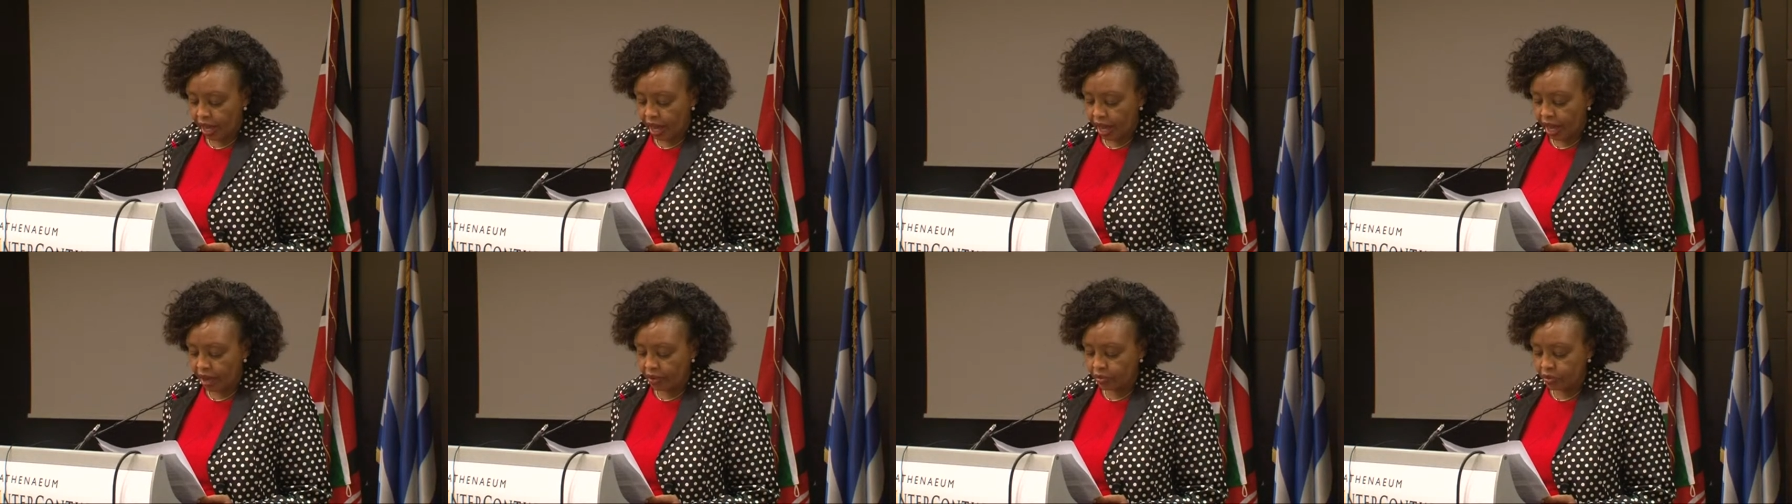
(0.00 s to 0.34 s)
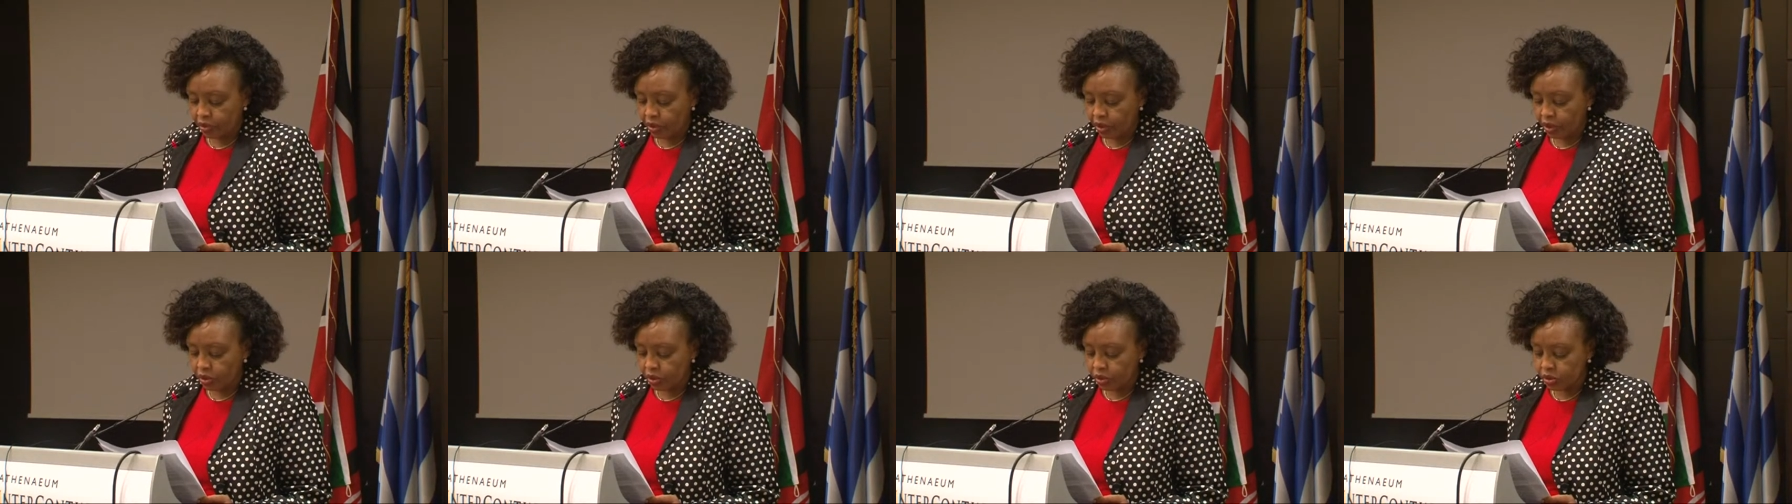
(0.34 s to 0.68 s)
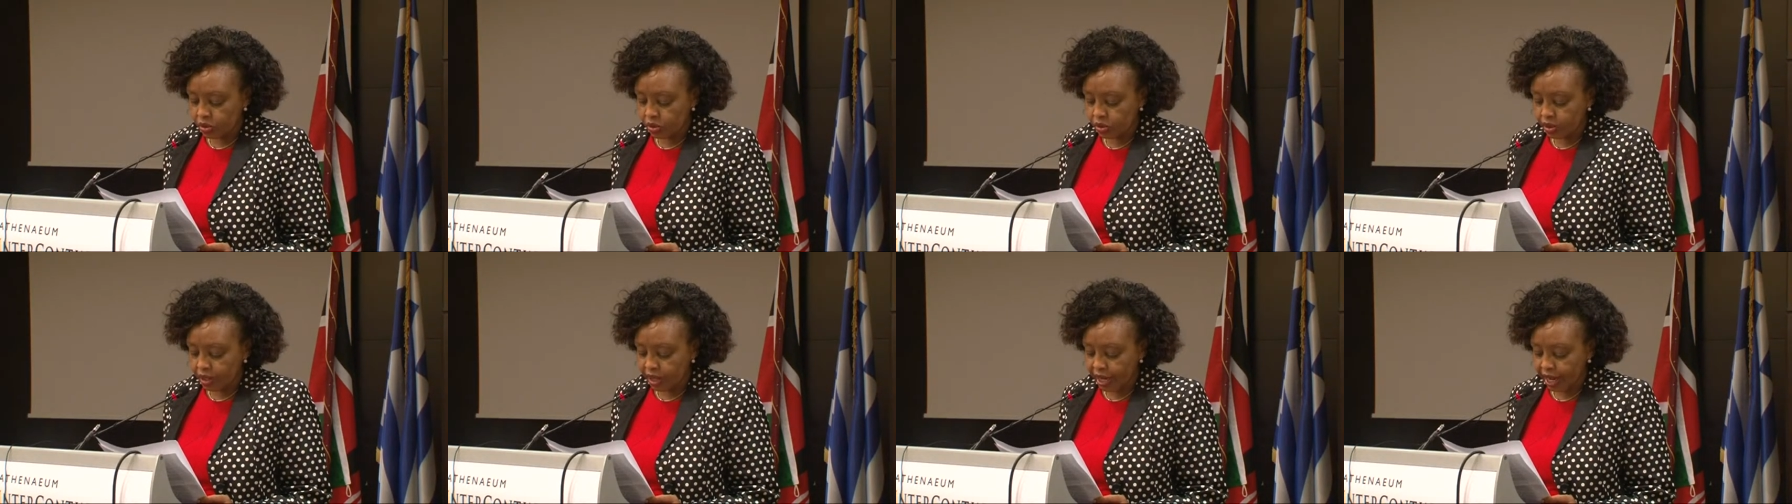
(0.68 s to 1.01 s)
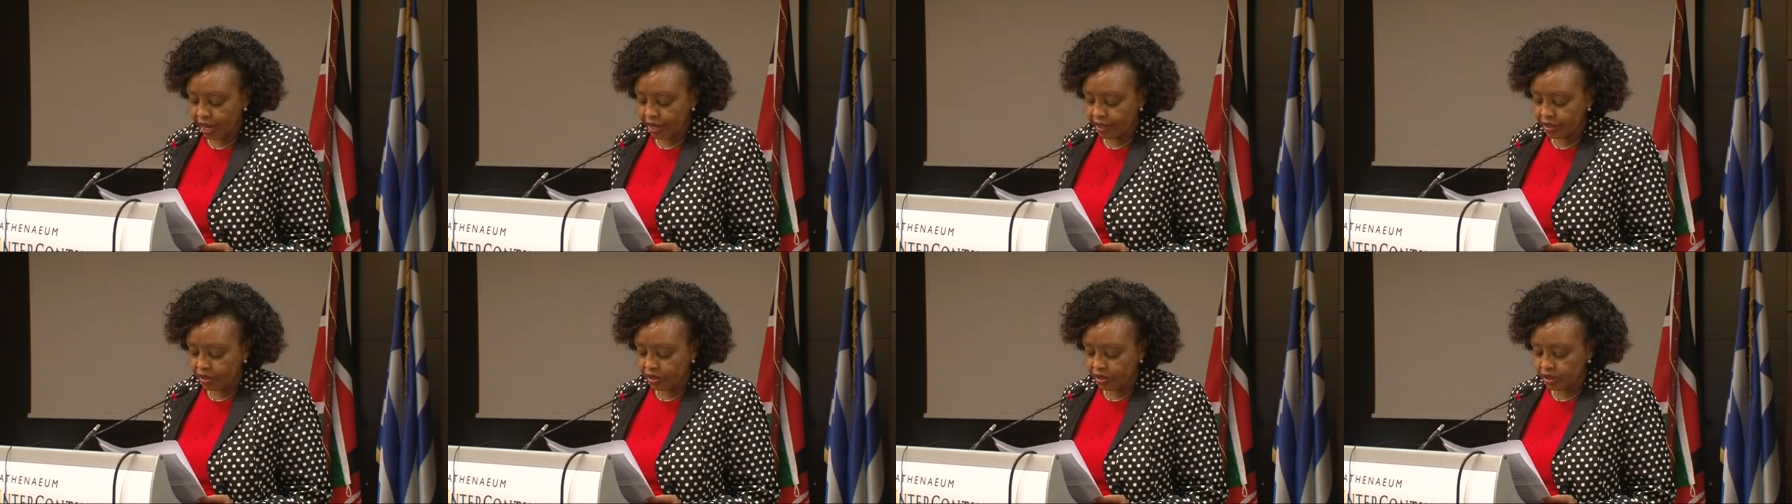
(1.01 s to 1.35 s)
I would also
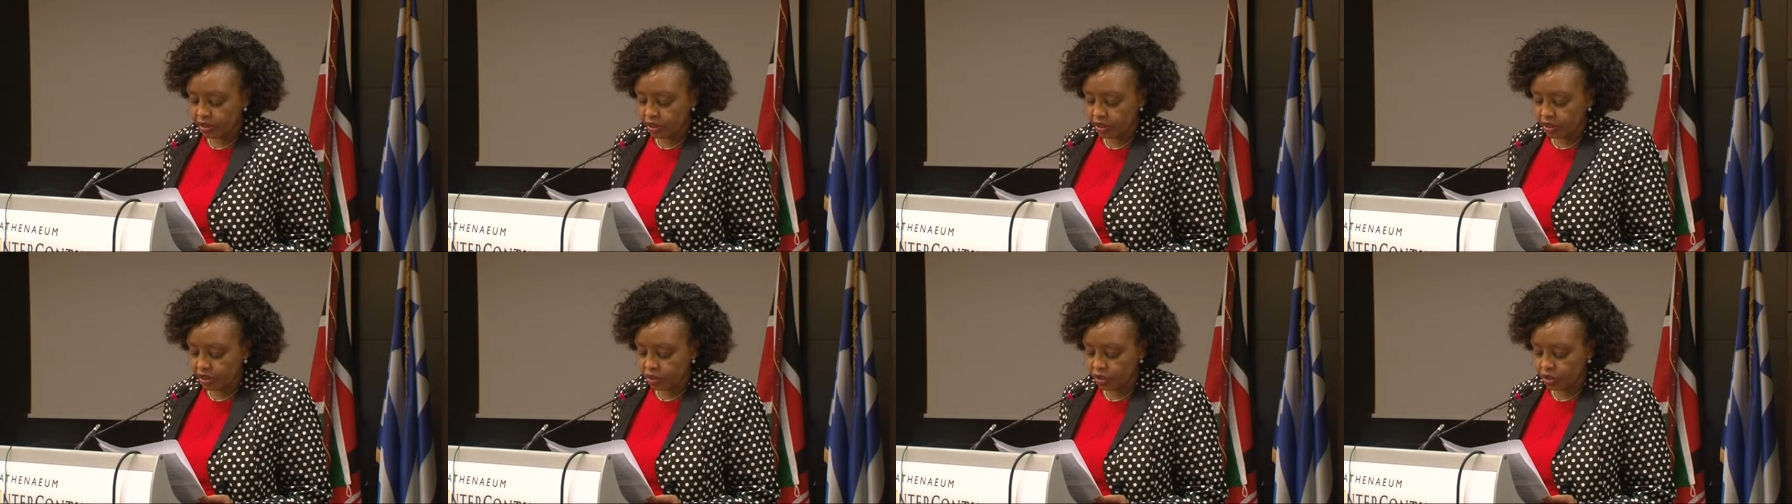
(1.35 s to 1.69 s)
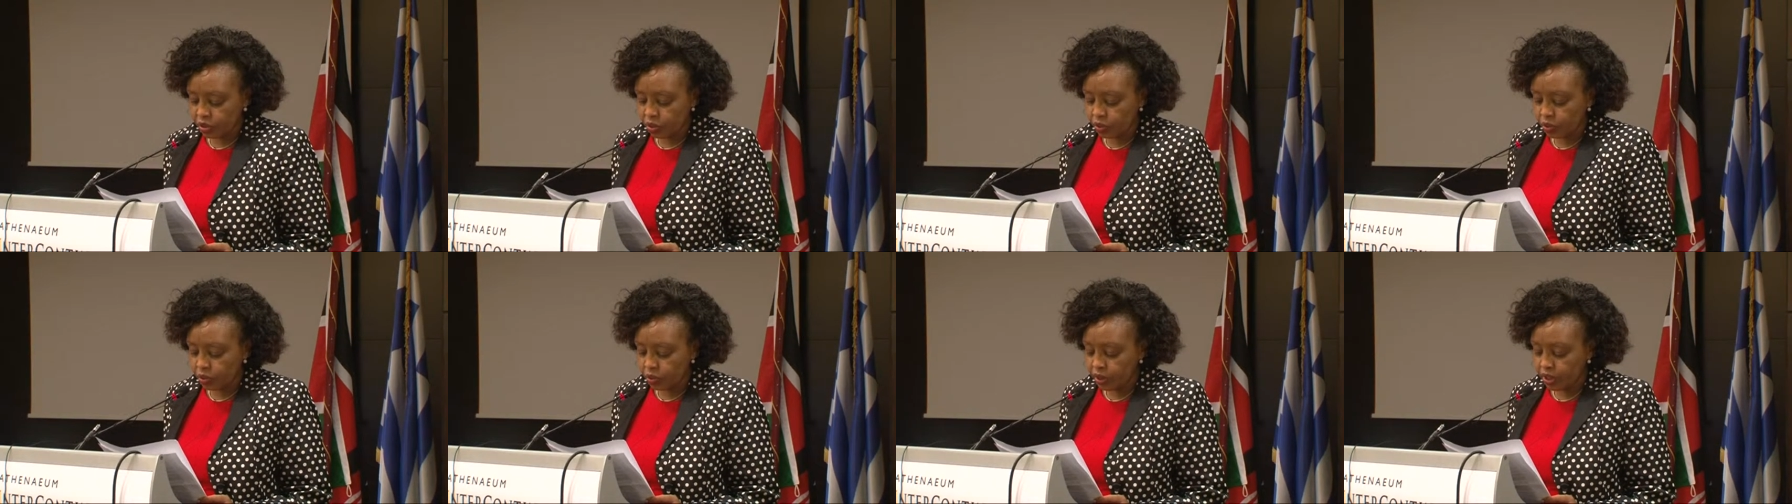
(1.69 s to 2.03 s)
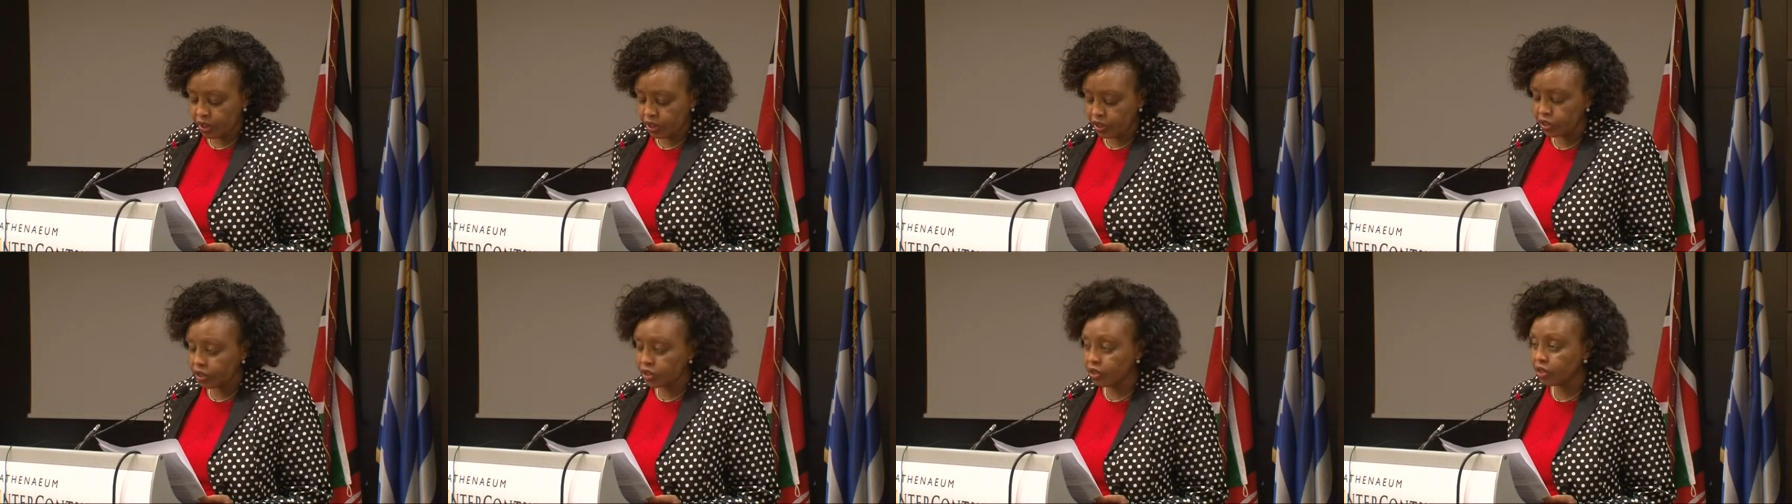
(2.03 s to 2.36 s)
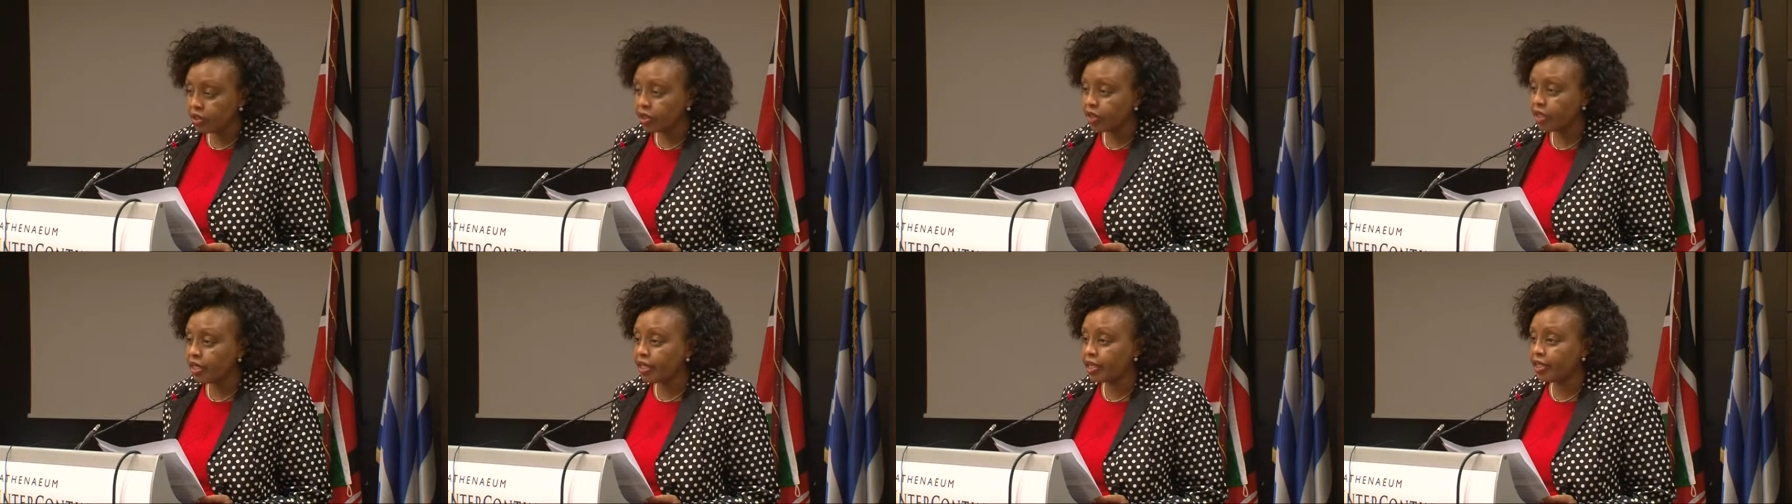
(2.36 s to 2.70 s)
like to wish
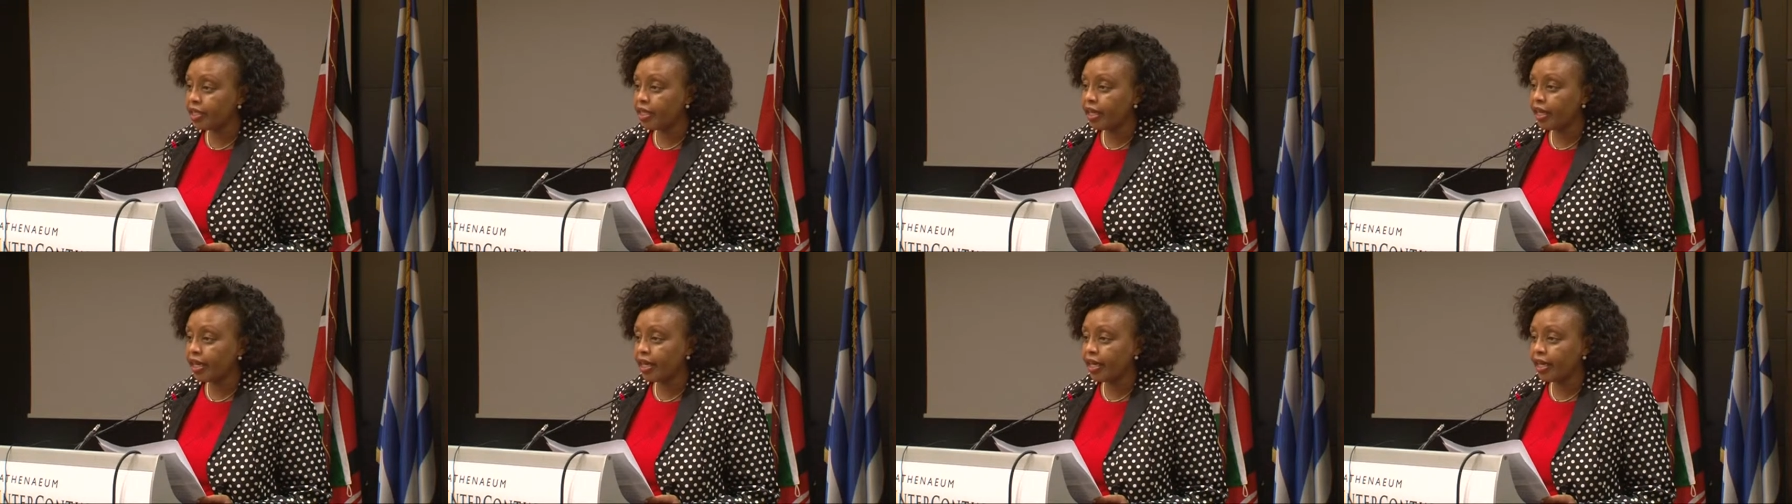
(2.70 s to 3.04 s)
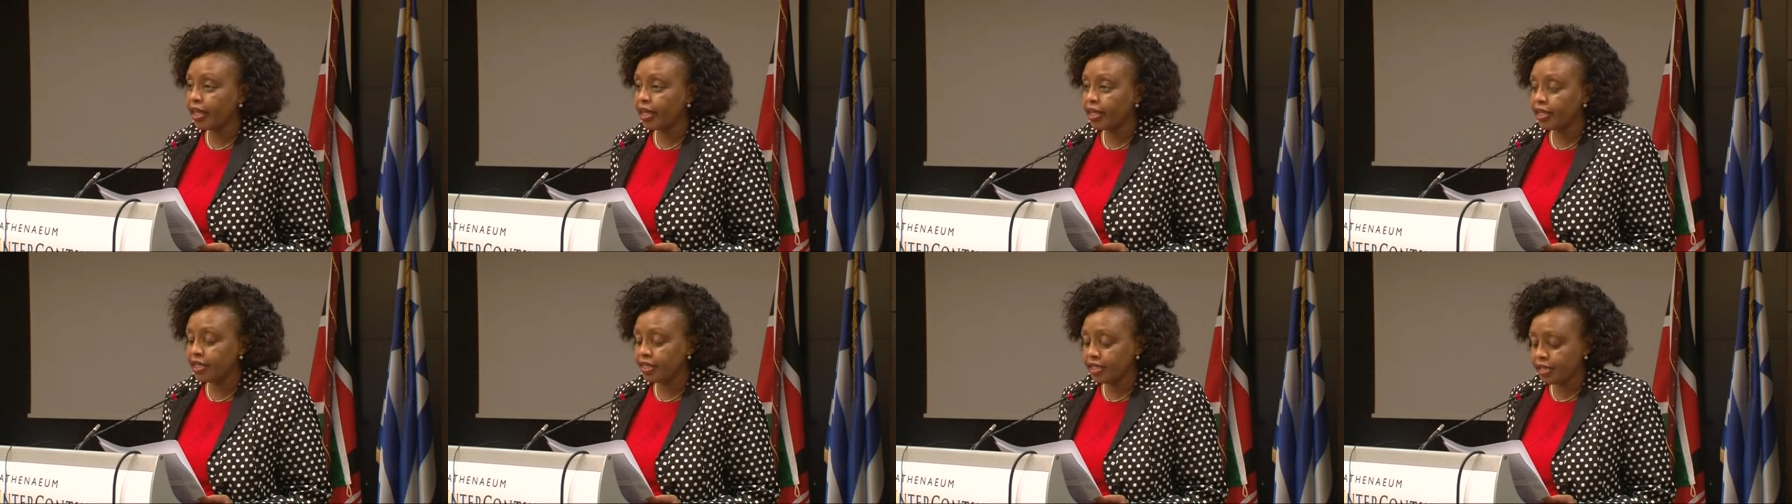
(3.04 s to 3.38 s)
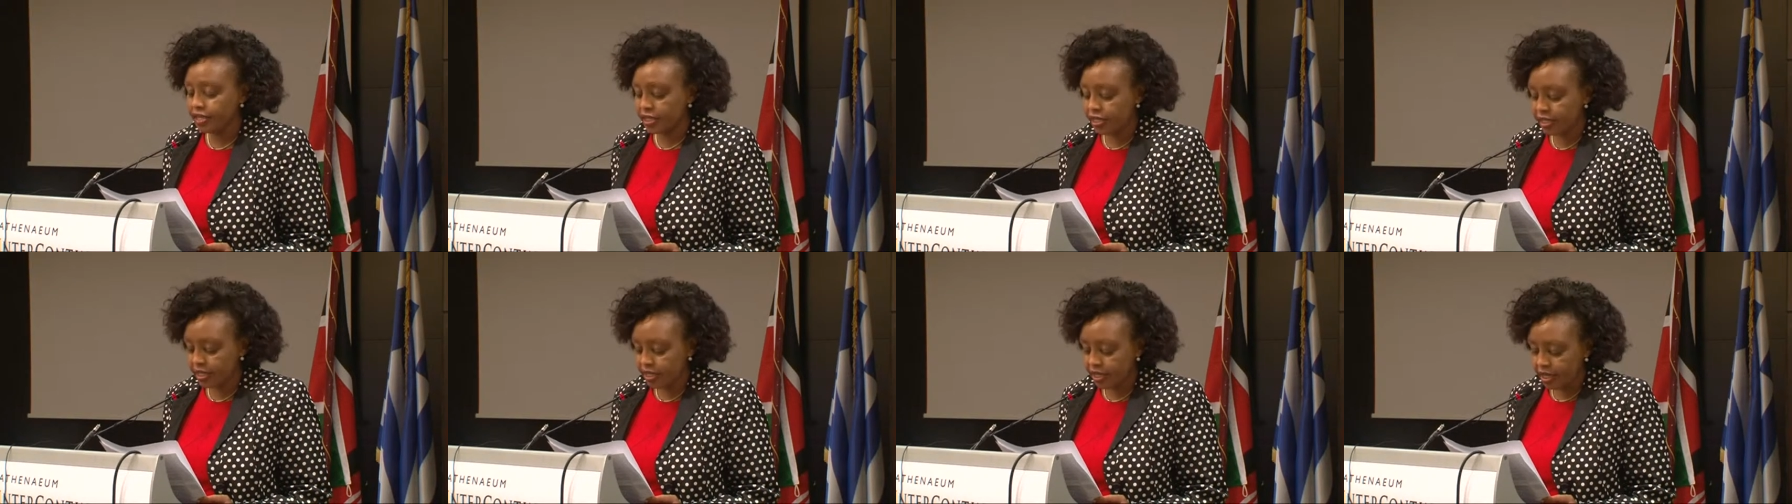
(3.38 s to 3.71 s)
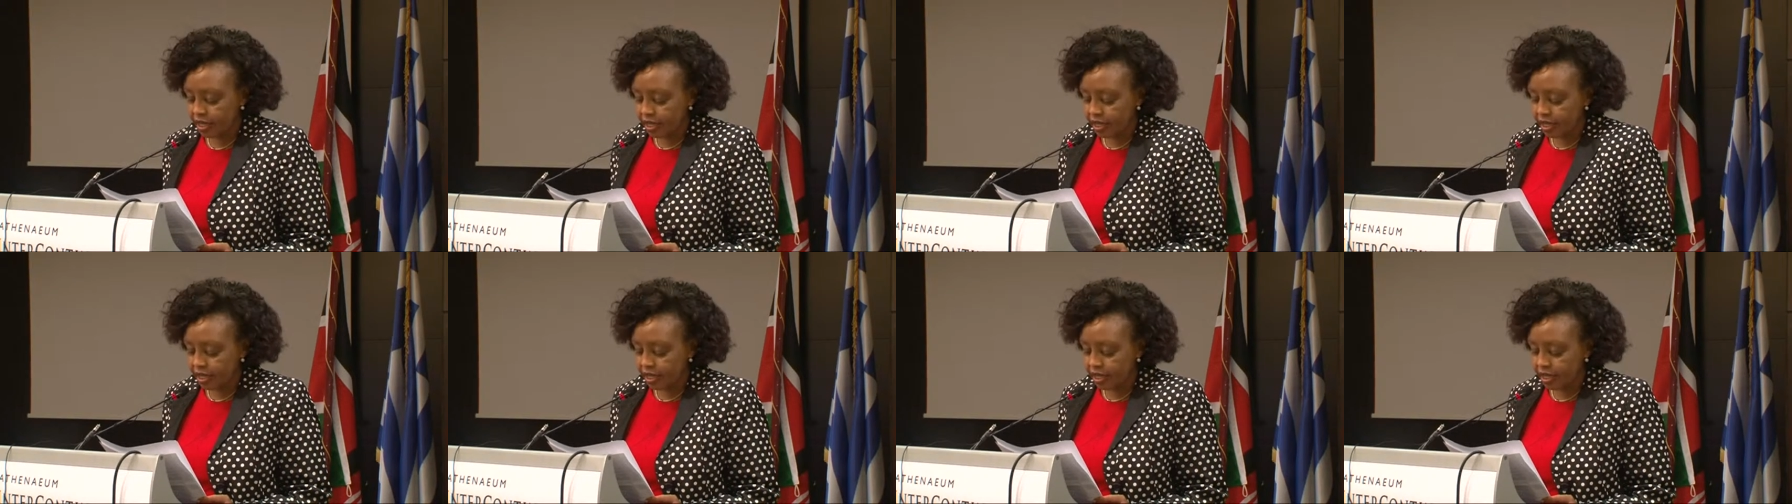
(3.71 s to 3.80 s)
the delegates